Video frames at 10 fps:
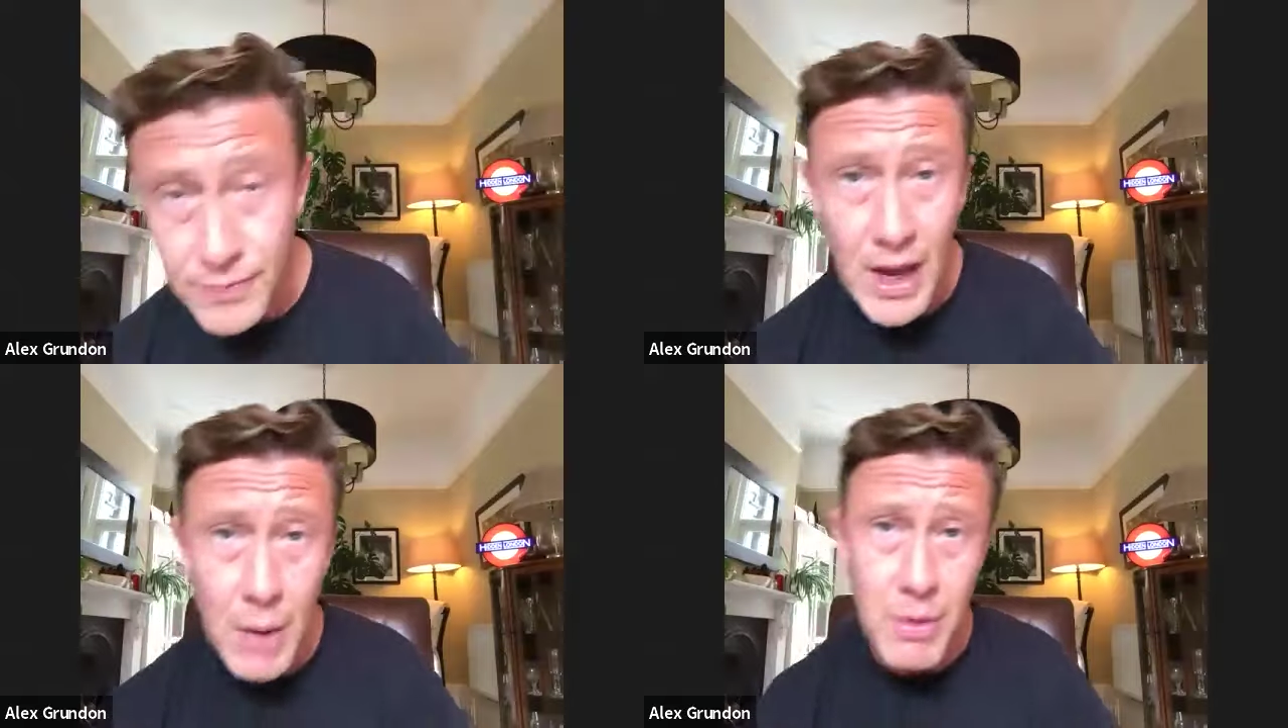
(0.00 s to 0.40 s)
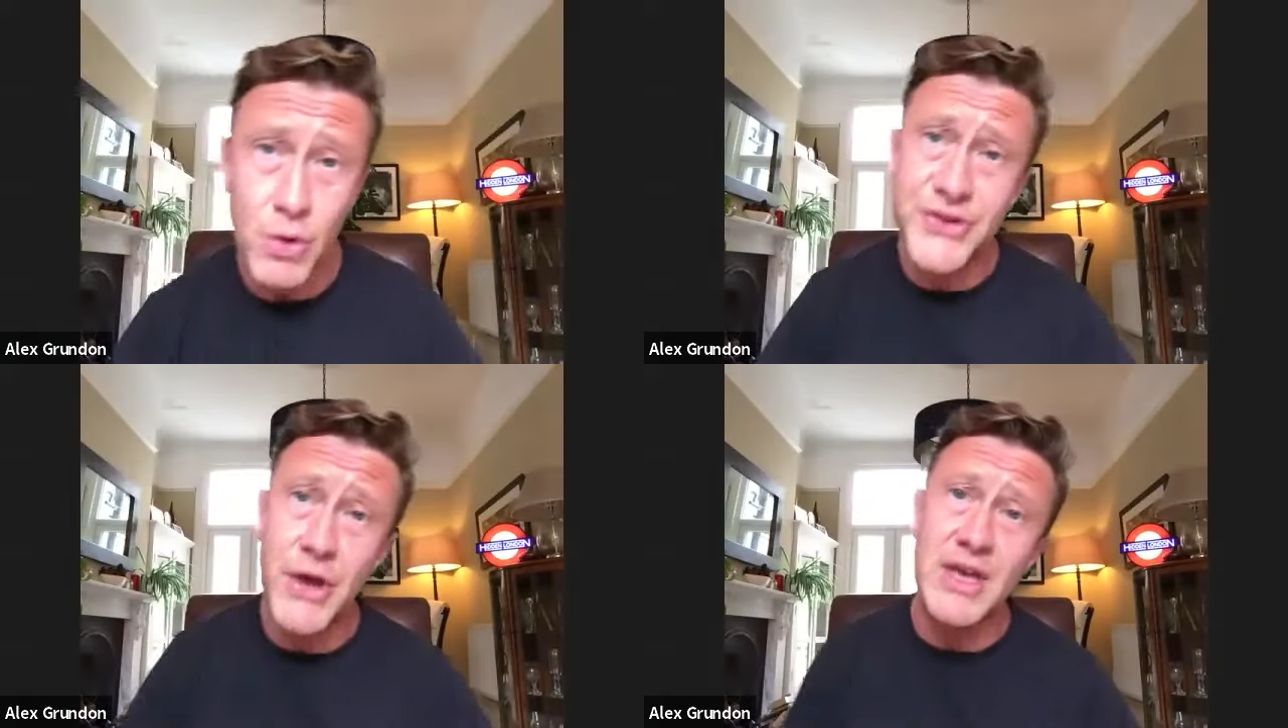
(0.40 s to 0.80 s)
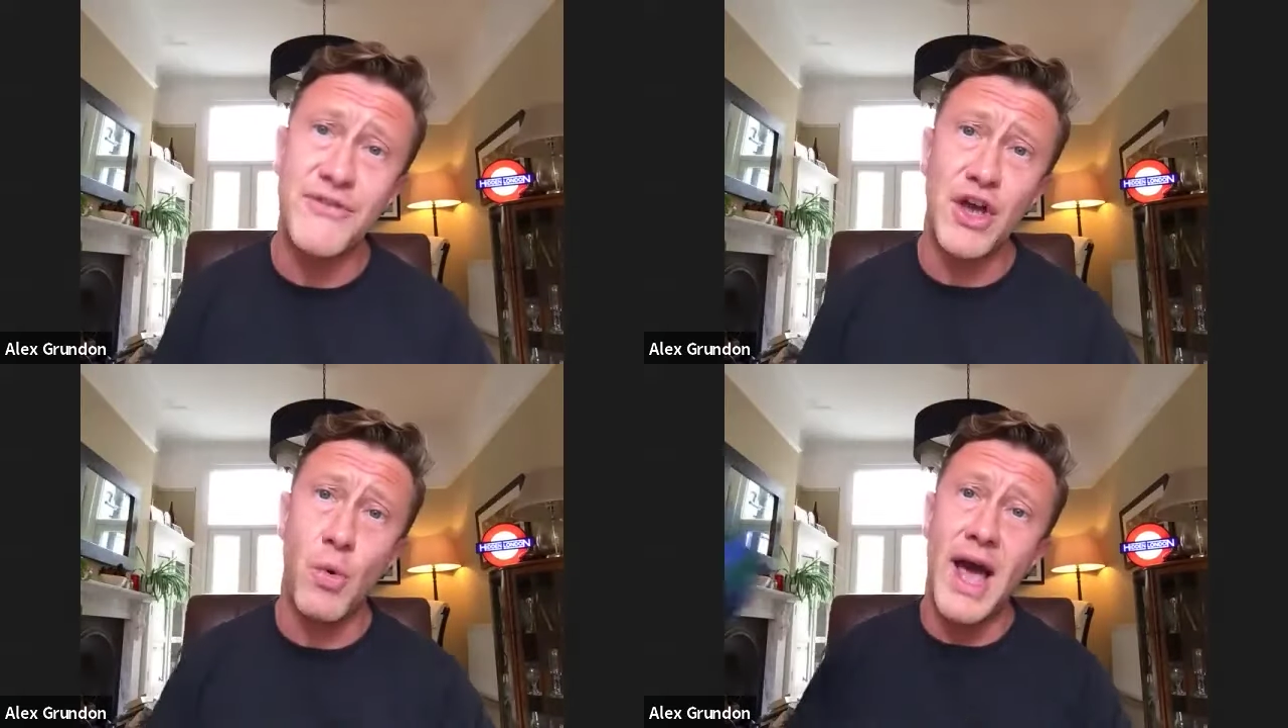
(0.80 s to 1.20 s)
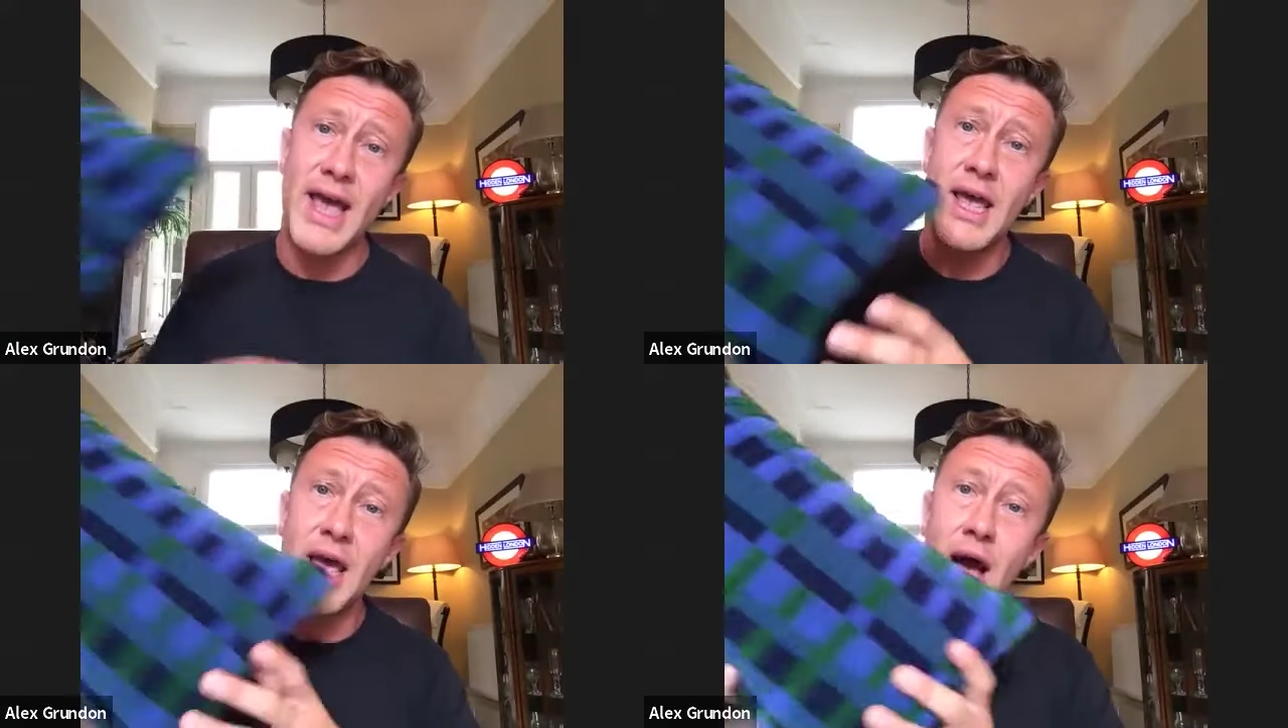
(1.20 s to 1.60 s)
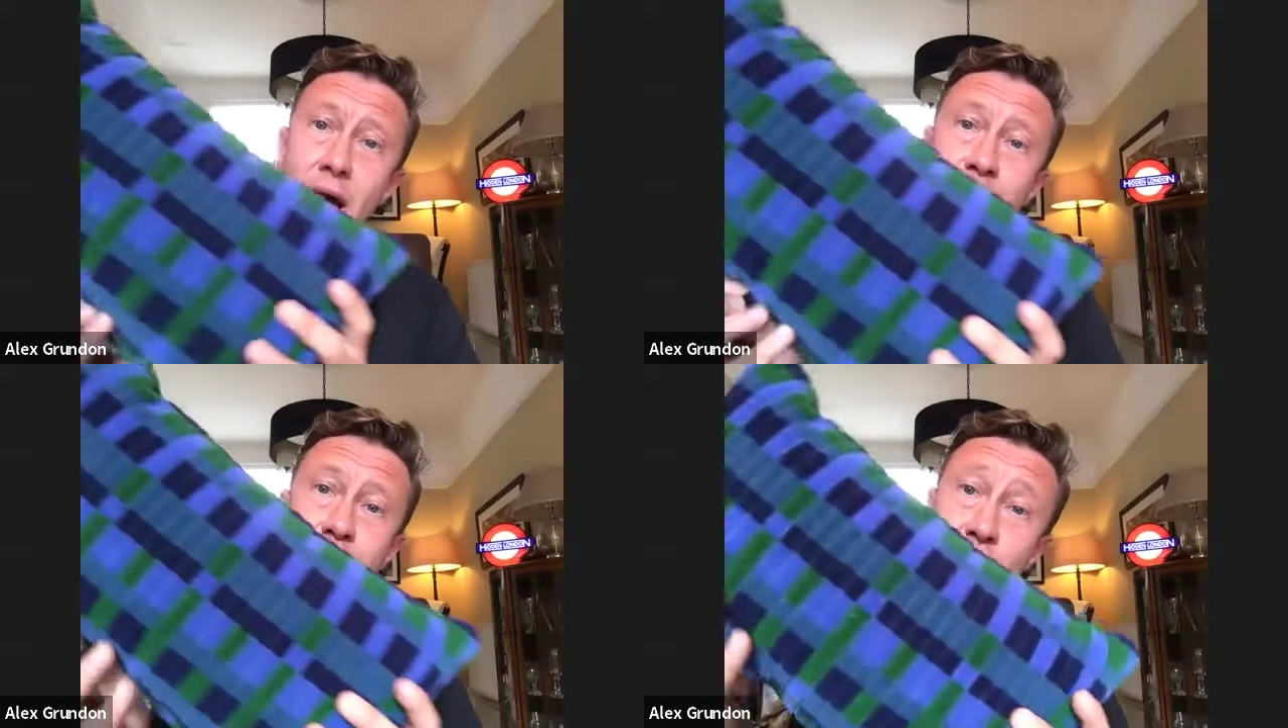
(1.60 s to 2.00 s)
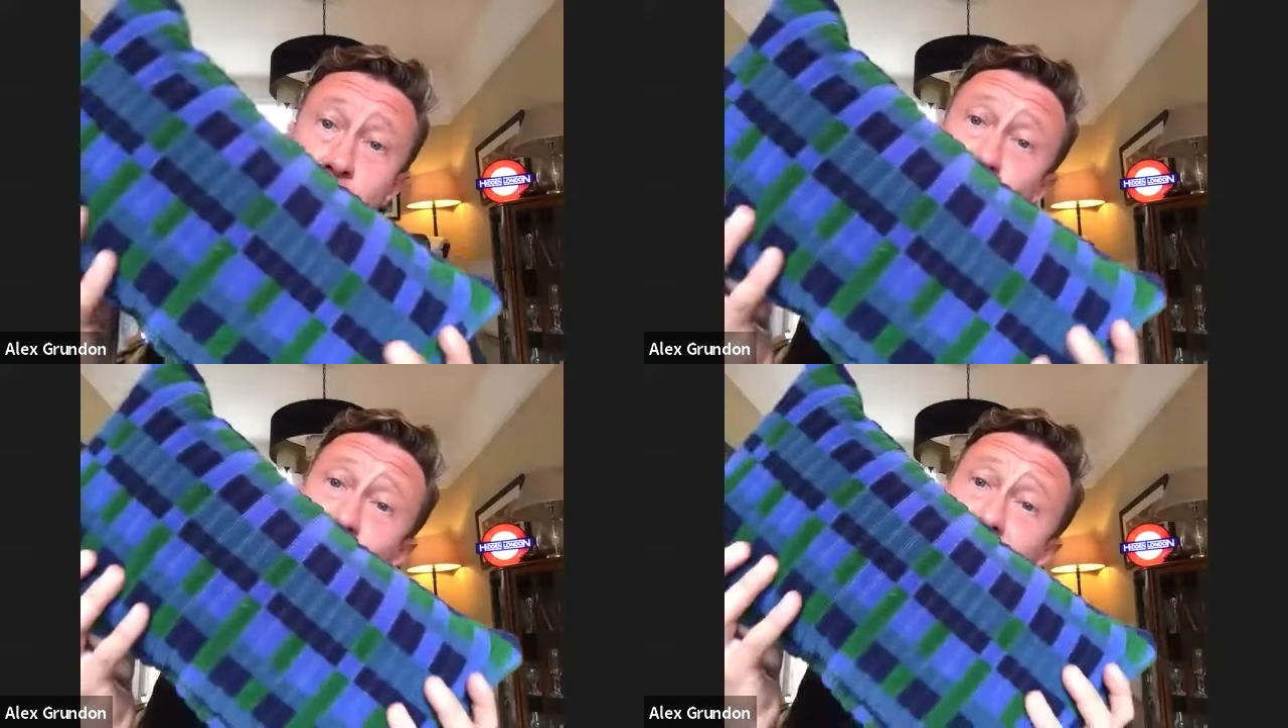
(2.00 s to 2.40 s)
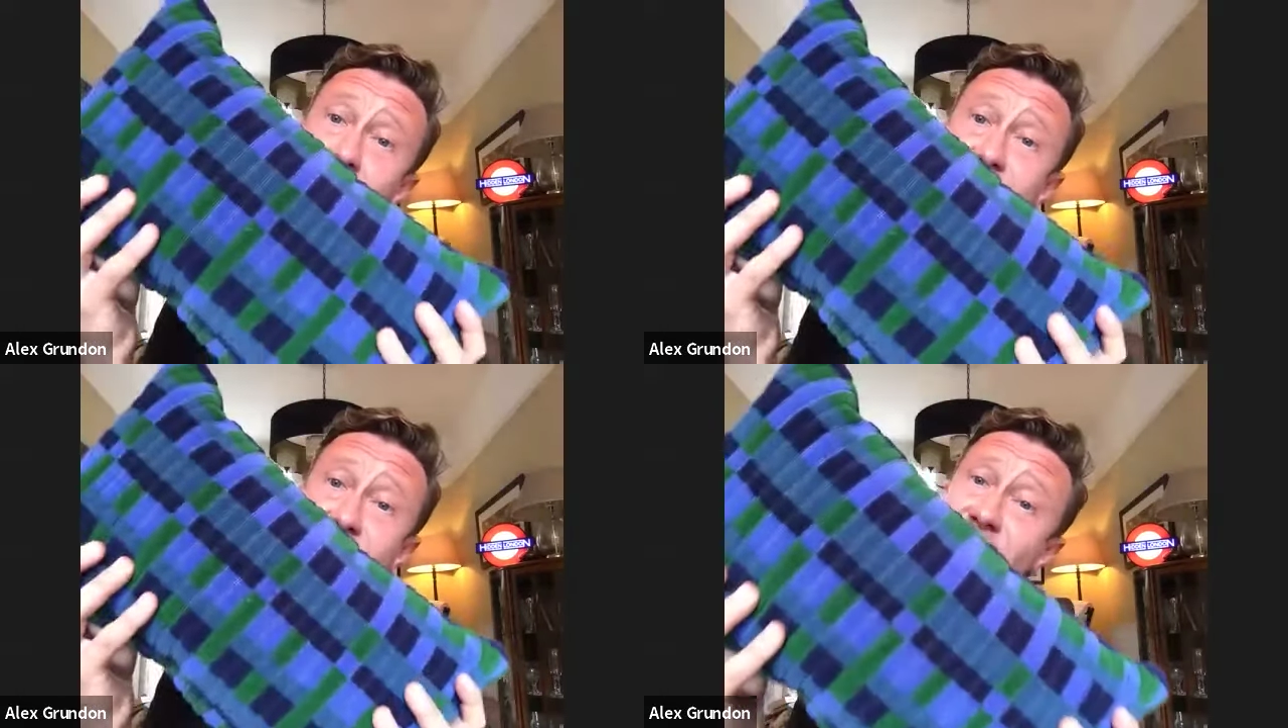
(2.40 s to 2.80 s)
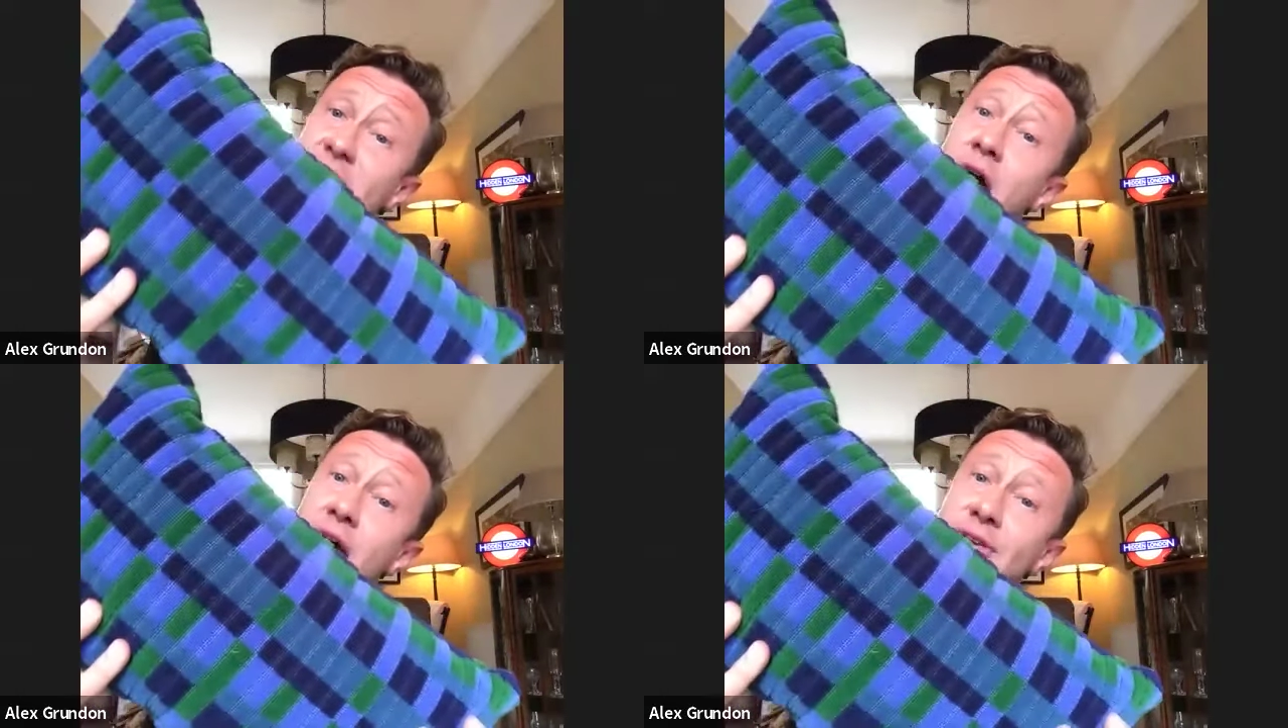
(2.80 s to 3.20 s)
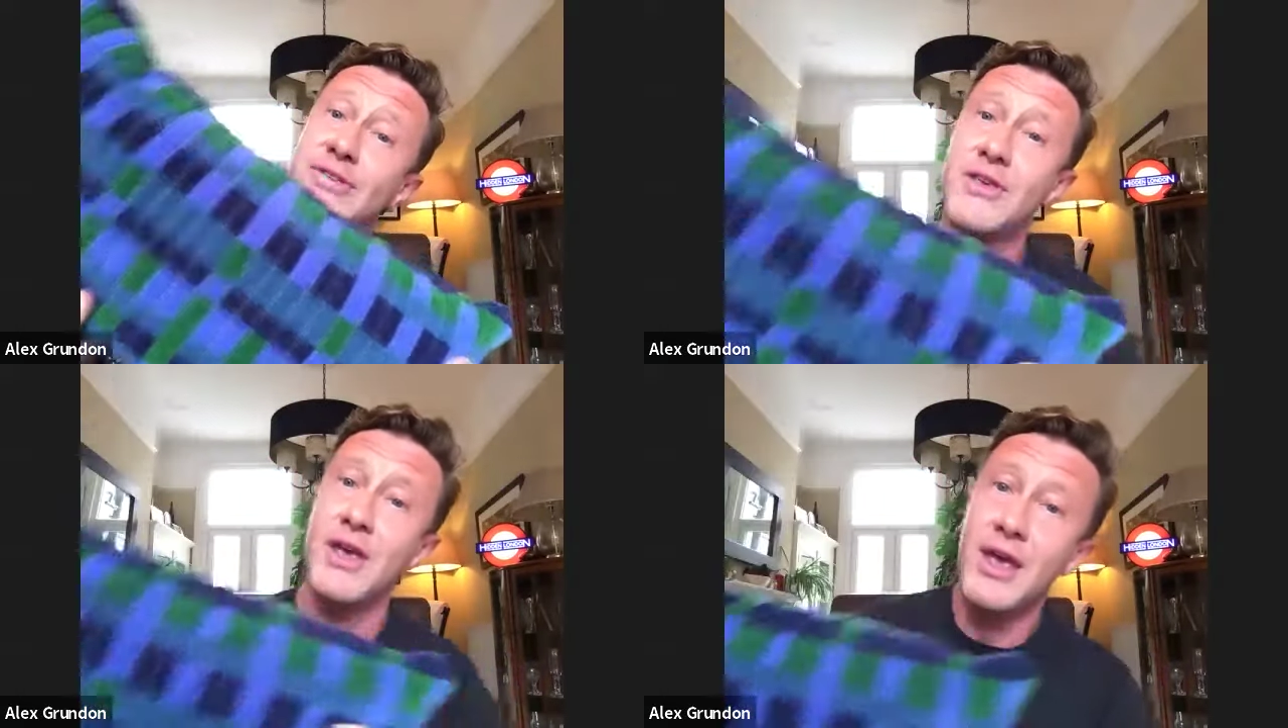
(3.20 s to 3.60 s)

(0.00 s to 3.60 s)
and we're also giving away a cushion this size